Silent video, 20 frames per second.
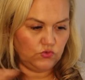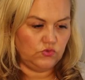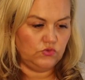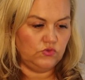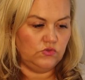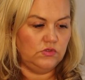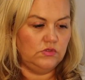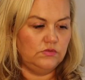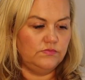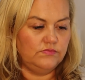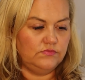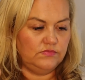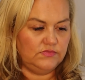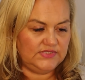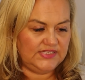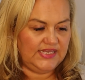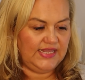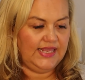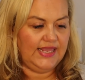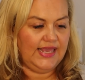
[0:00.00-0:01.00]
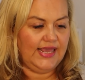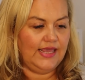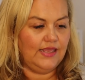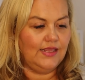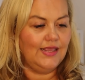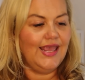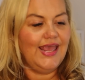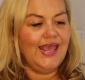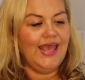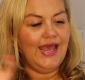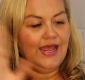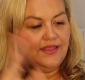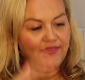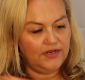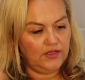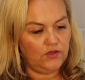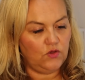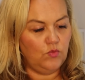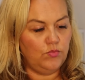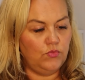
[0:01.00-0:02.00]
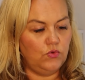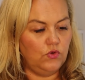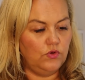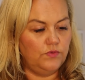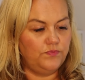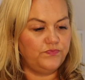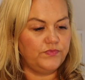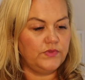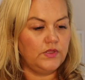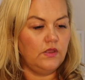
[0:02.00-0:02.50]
all skincare? And then I got more.